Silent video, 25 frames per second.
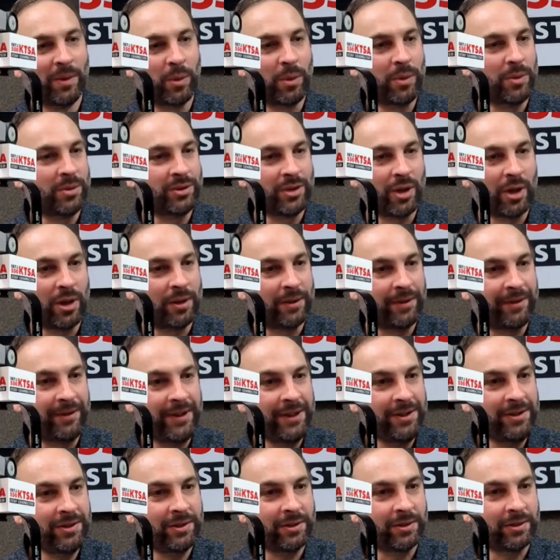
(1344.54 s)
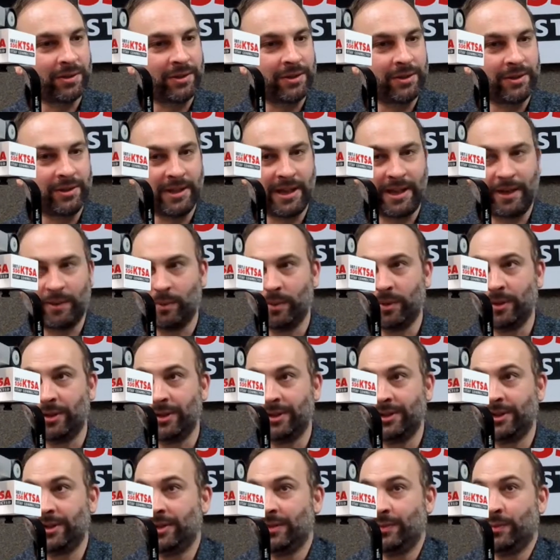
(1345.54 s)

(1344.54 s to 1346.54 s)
Well, it was all official. She's like, well, this is